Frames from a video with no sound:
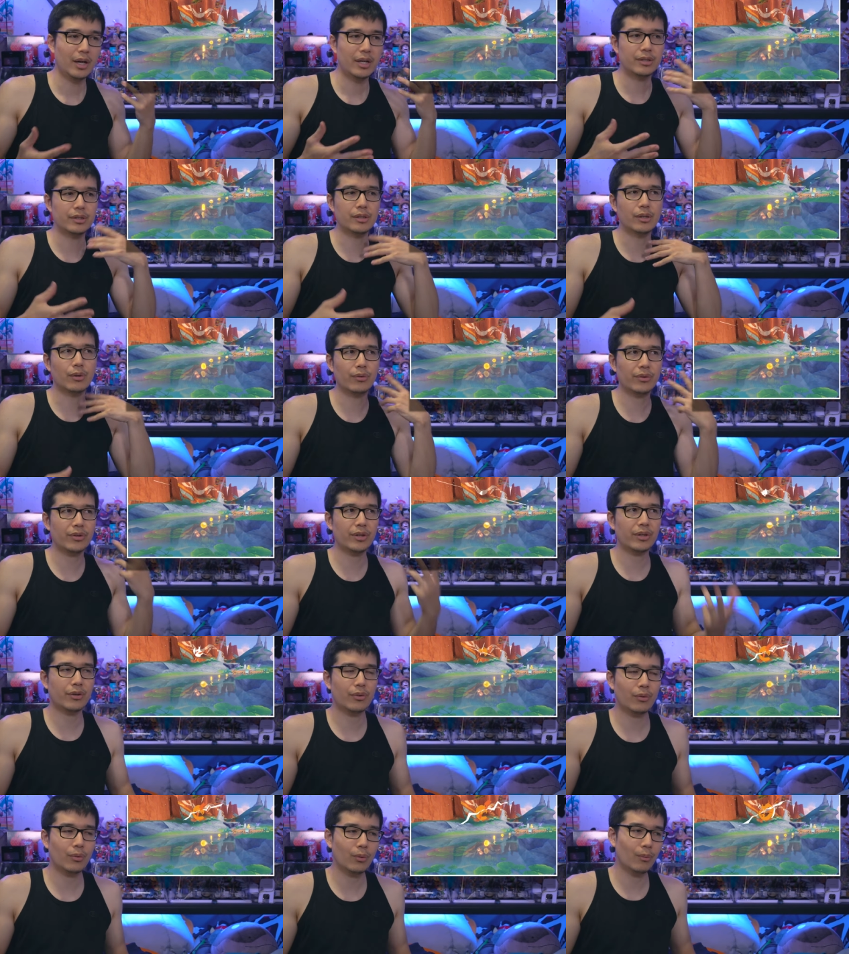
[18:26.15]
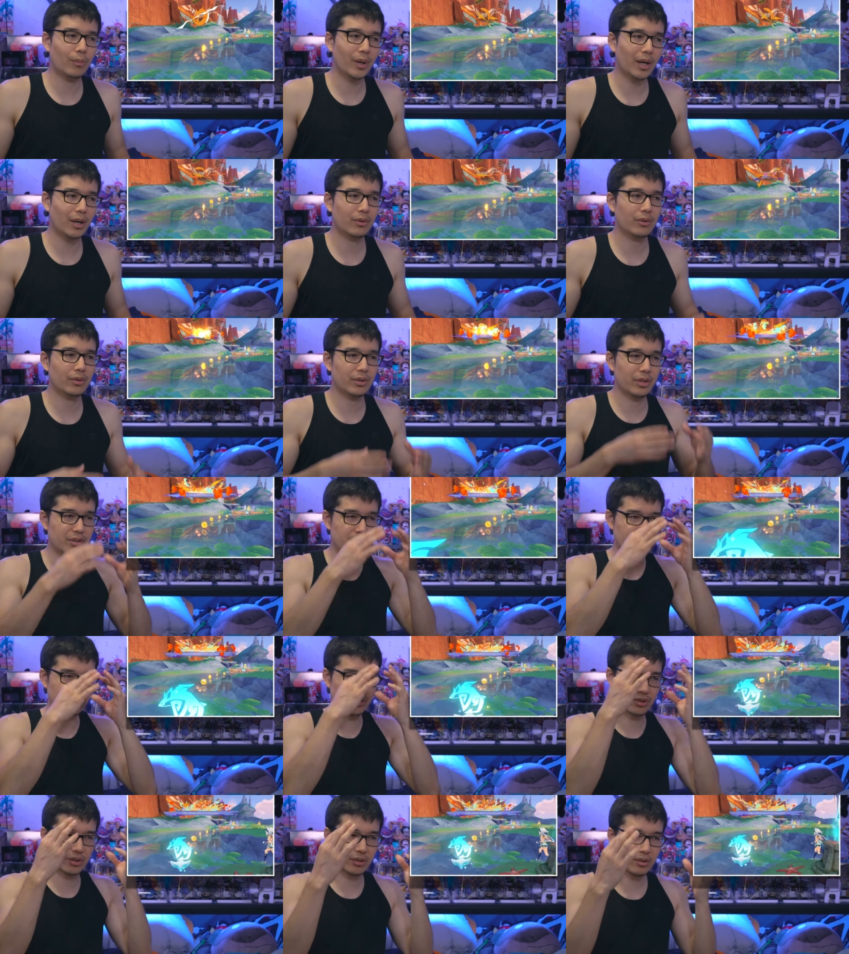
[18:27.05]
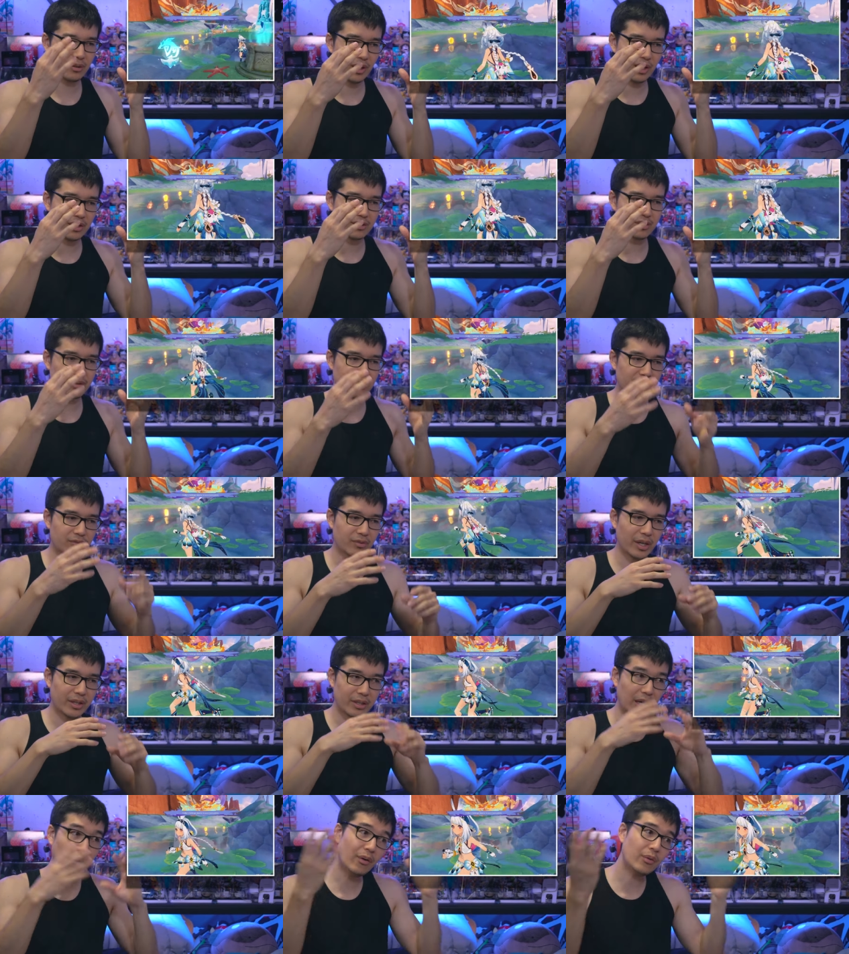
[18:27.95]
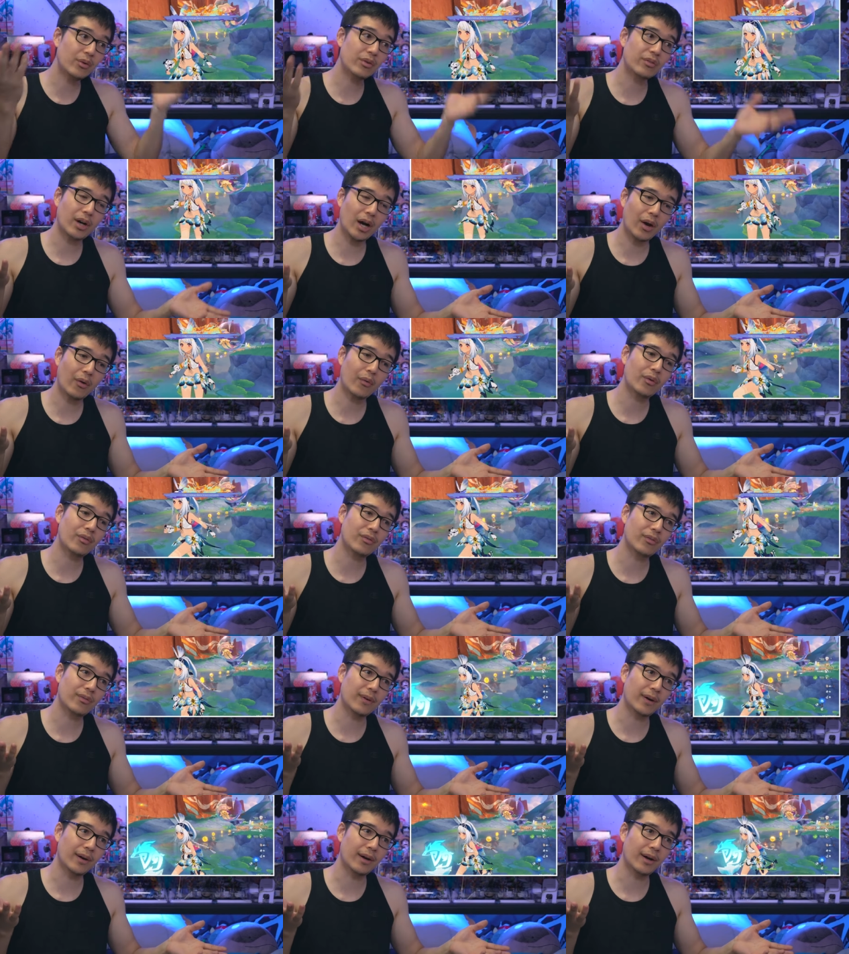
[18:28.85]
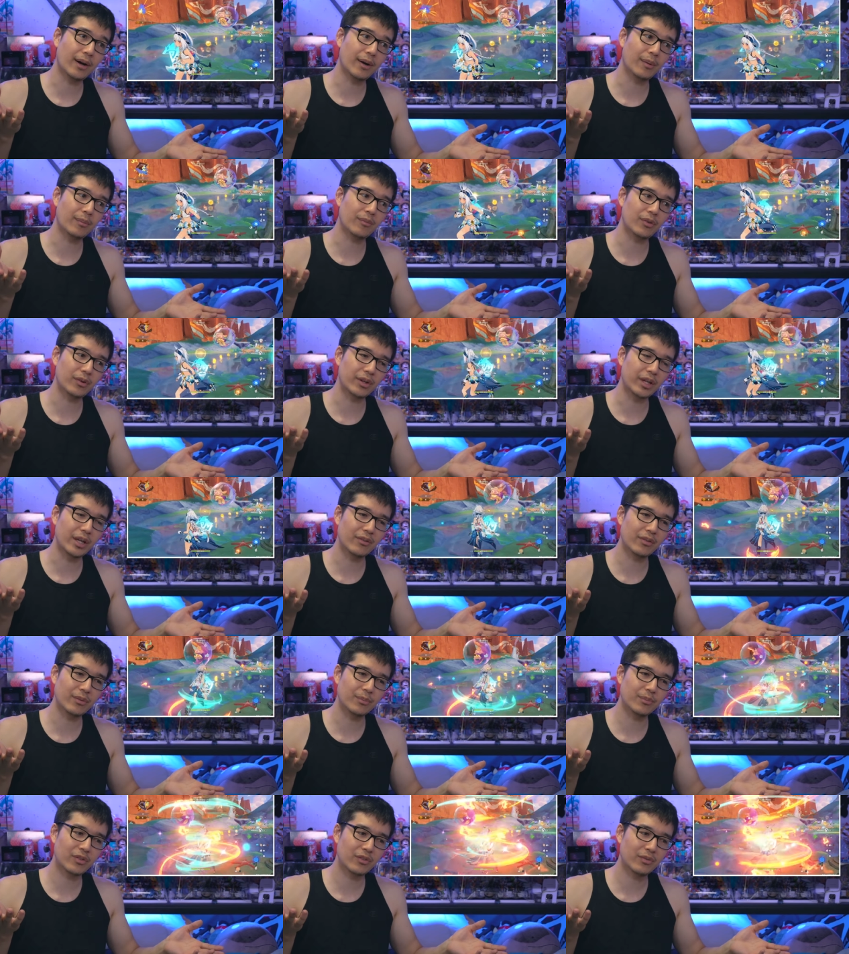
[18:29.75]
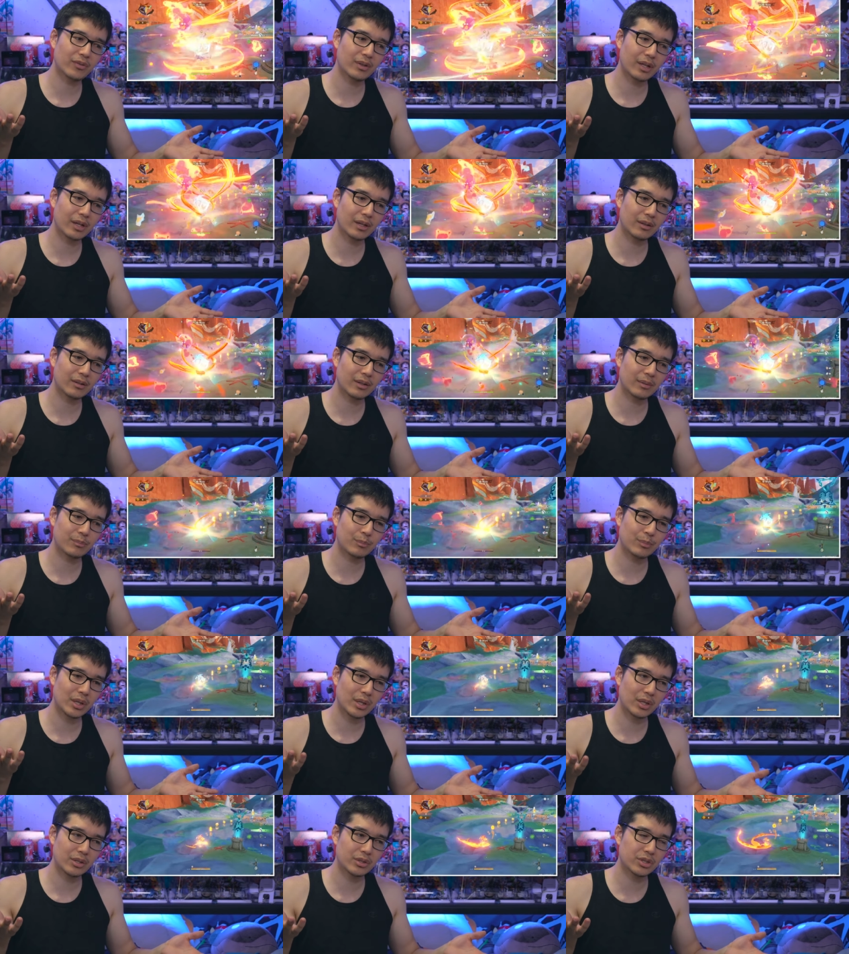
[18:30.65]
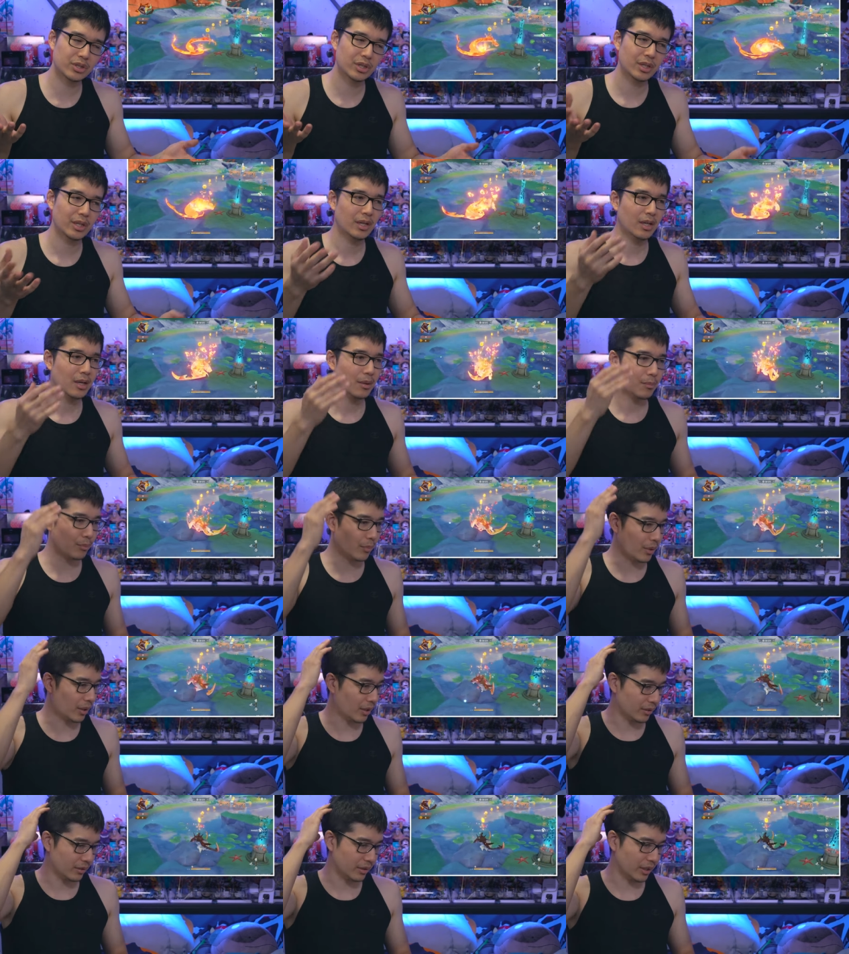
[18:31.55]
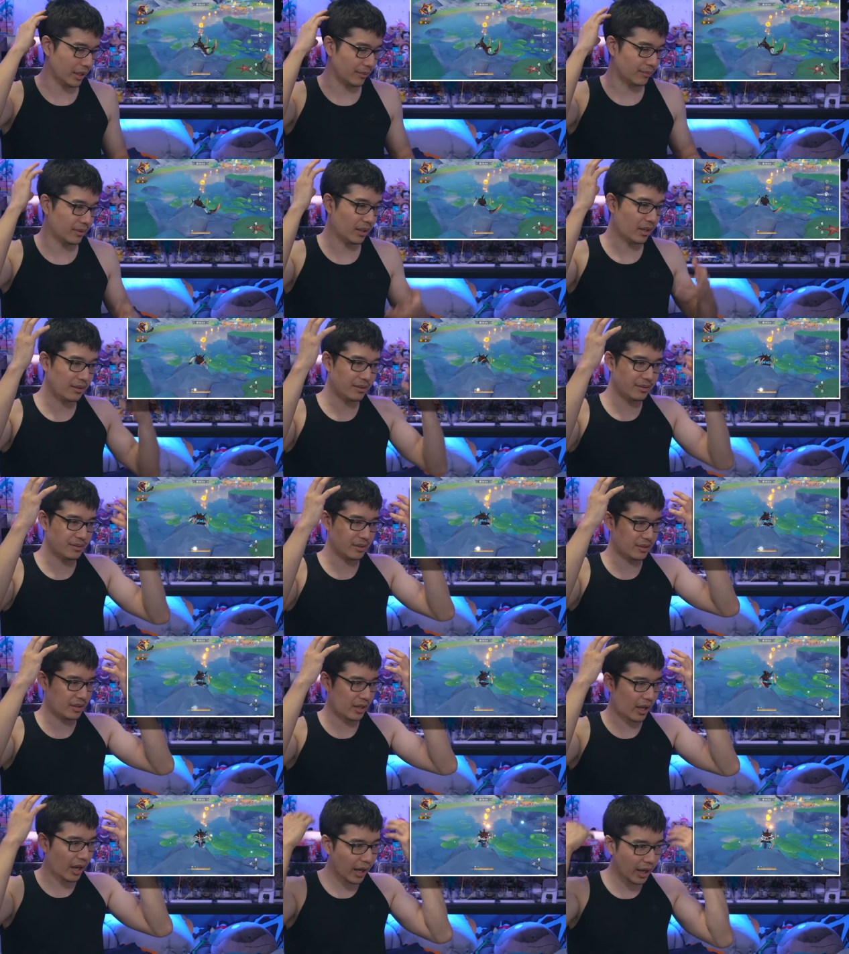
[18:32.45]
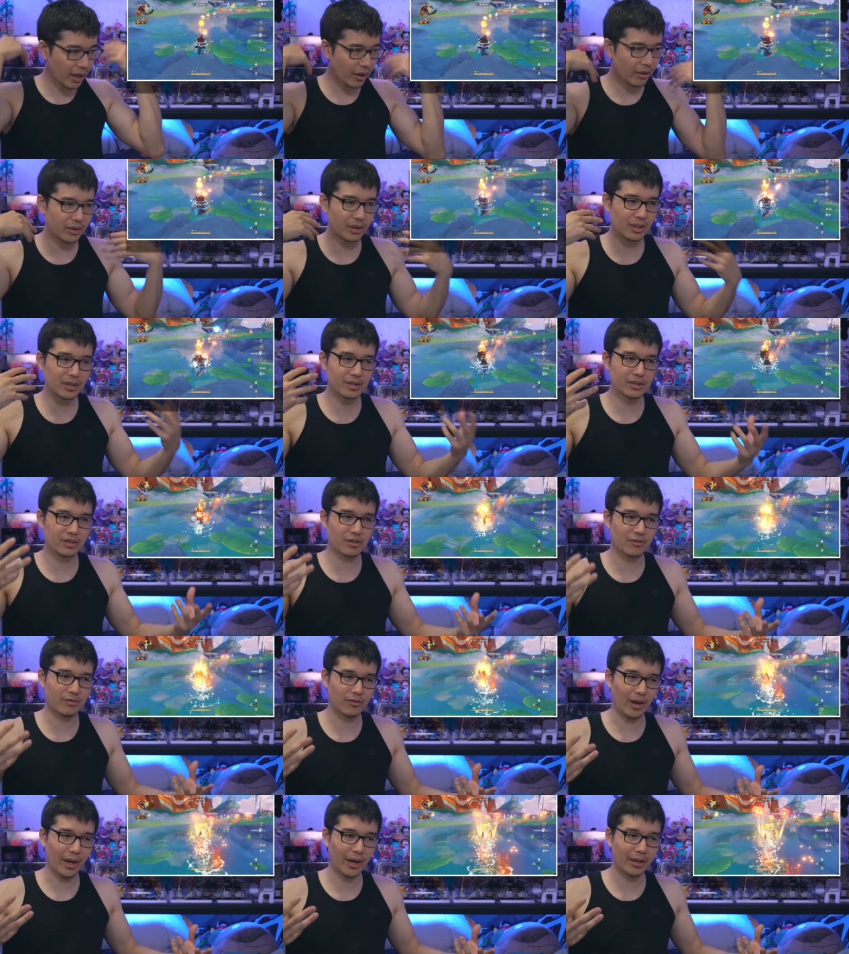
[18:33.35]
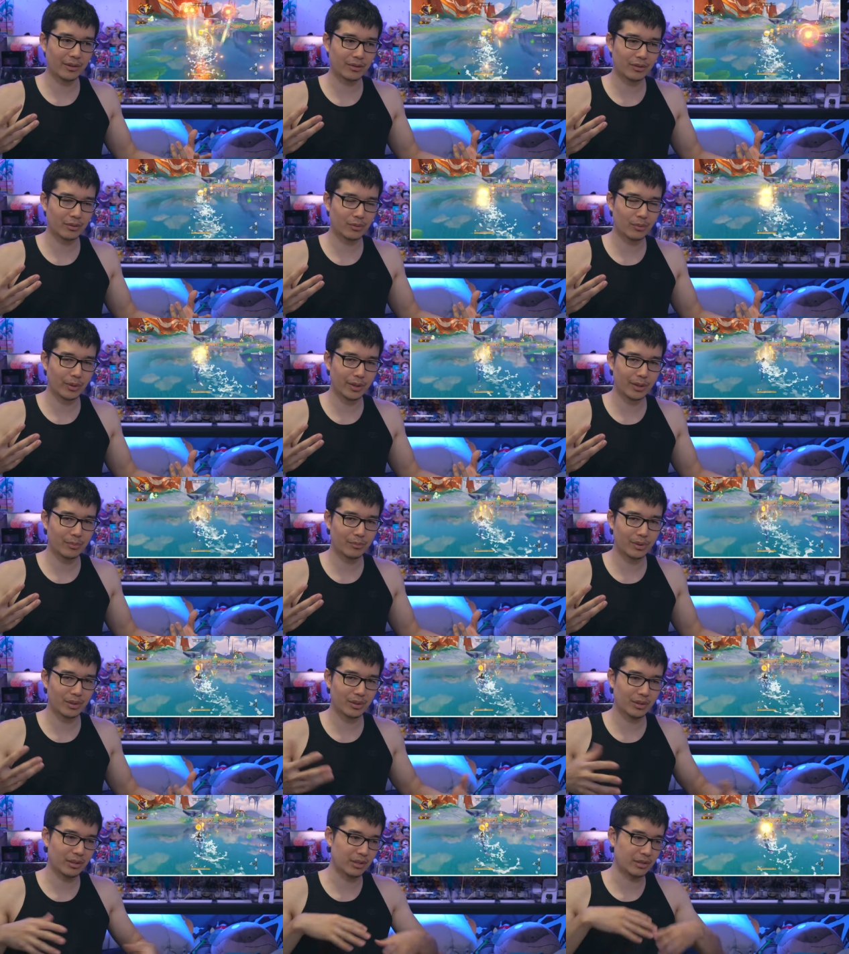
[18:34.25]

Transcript: The only thing cool about her is the sunglasses, right? I would have, I would have um, forgiven for that much. But yeah, uh, the, the hair does define her quite a bit.